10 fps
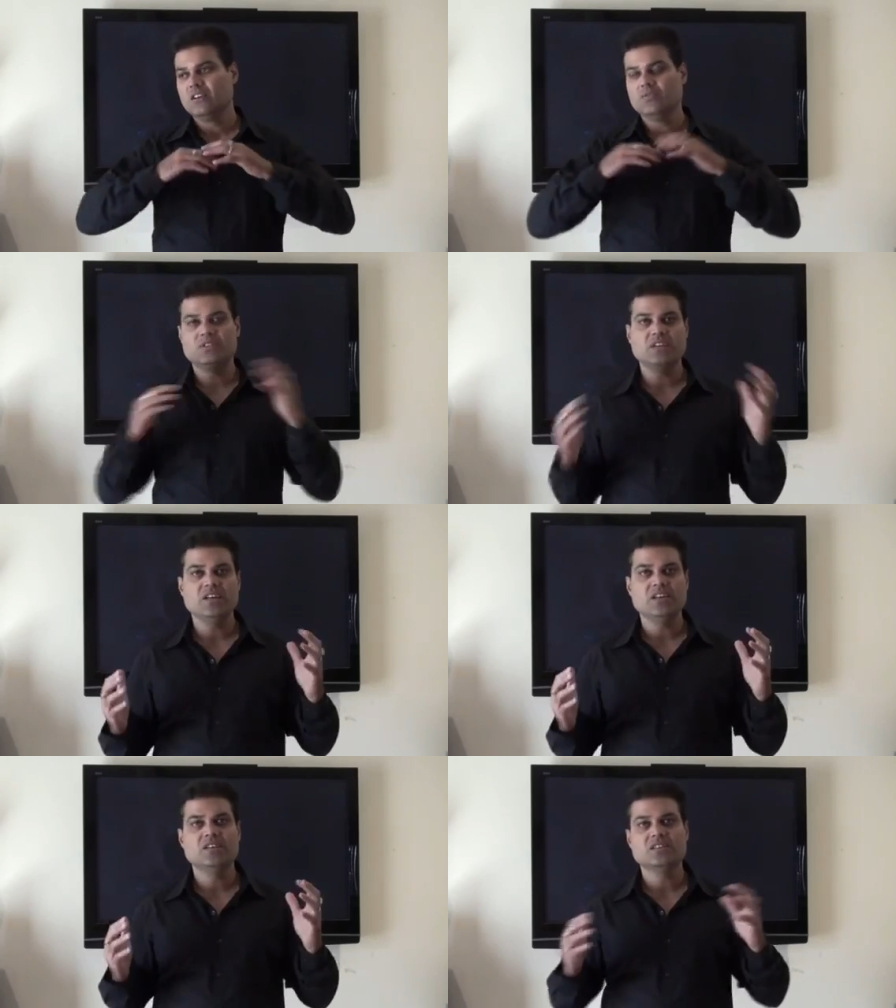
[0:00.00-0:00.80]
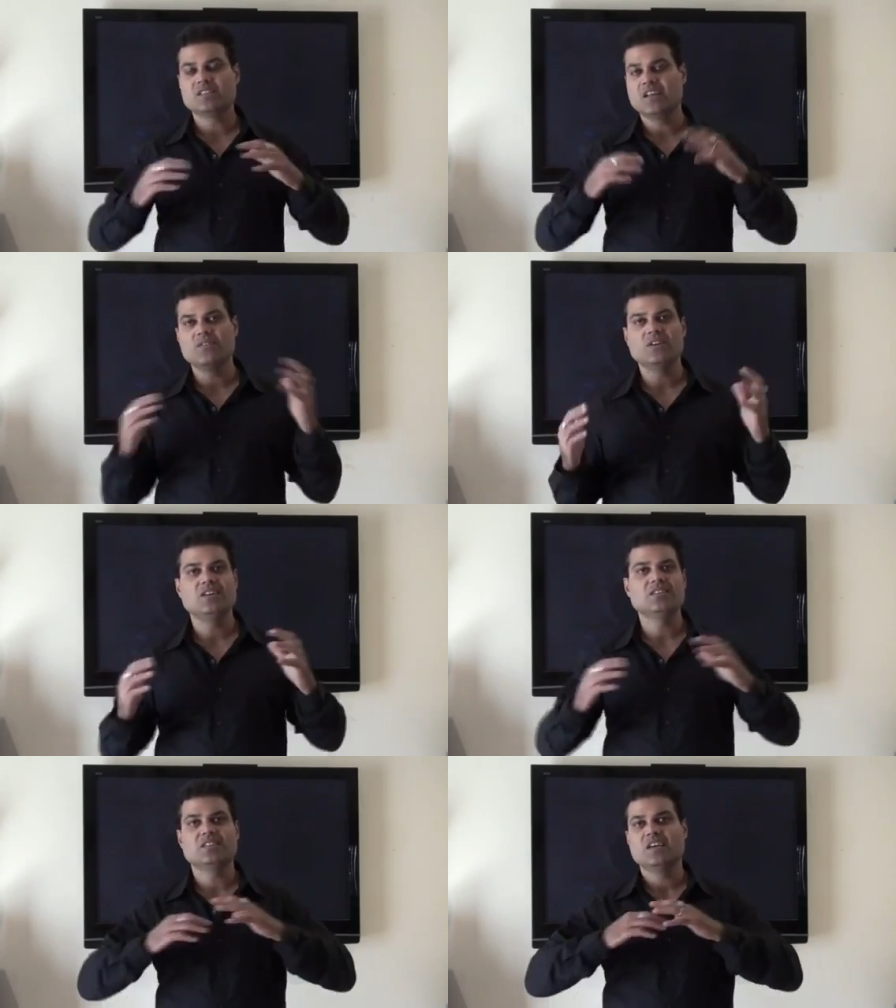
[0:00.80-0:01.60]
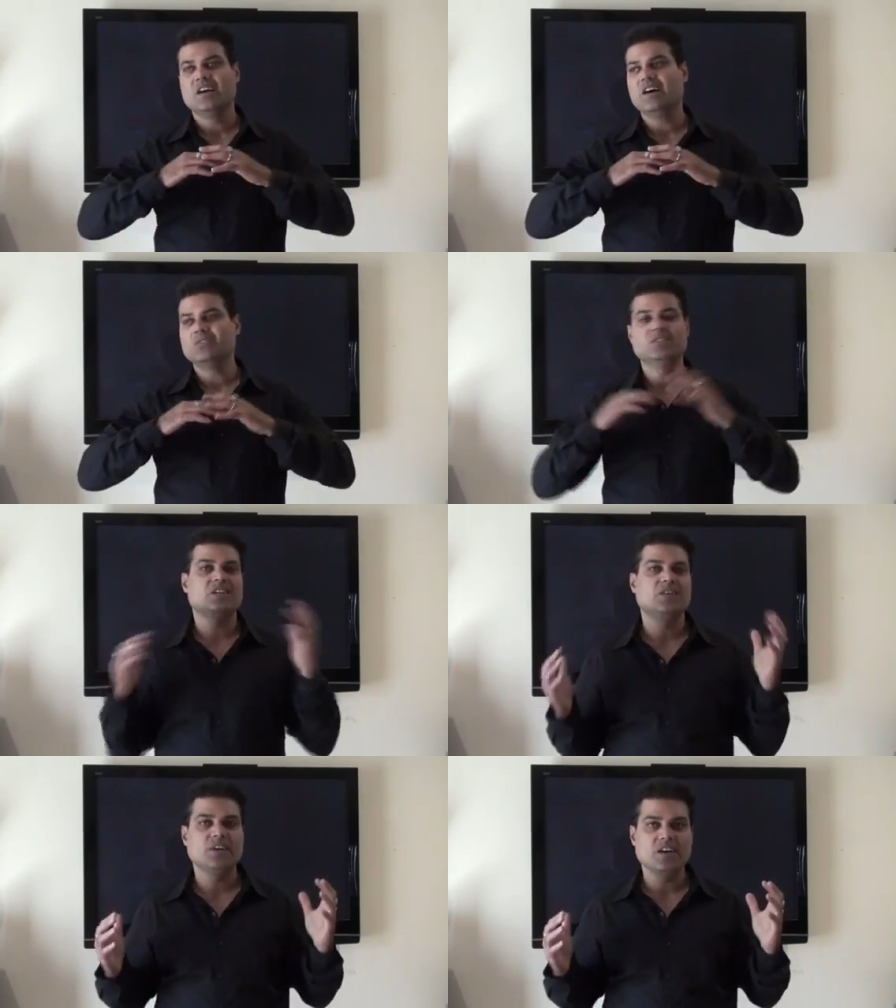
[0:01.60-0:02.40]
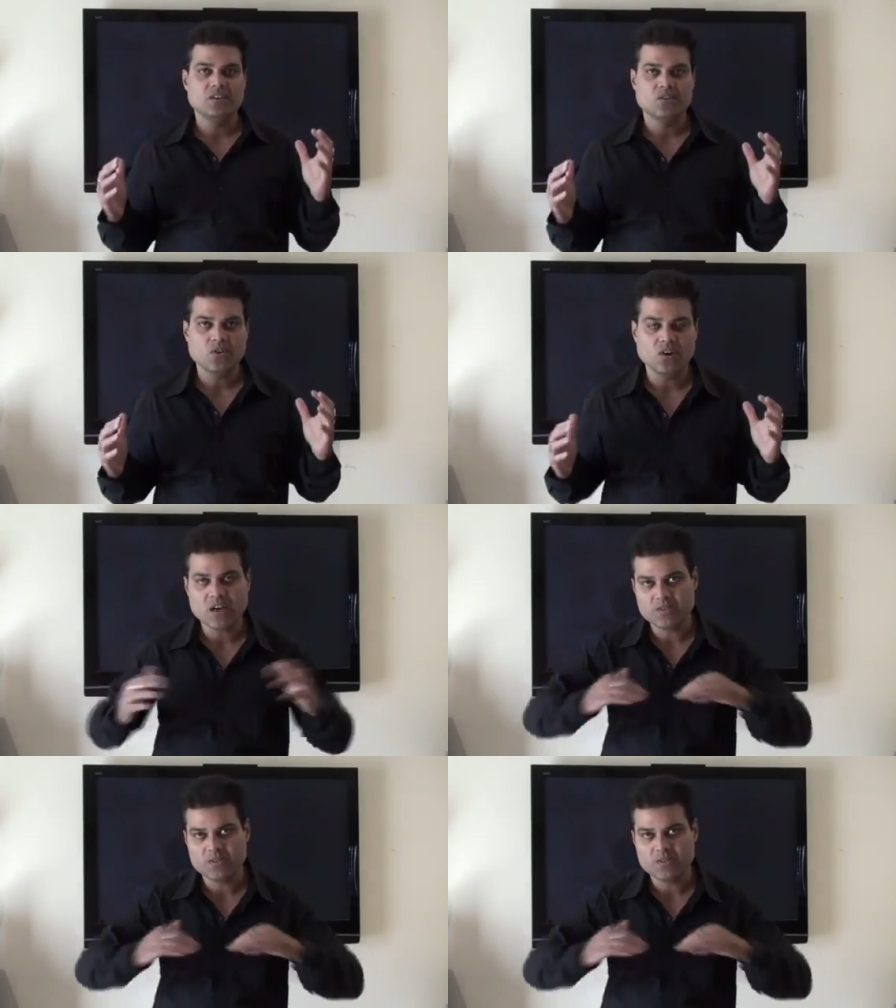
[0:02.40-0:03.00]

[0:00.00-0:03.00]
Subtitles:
For 10 years, 11 years, I was just living under a rock.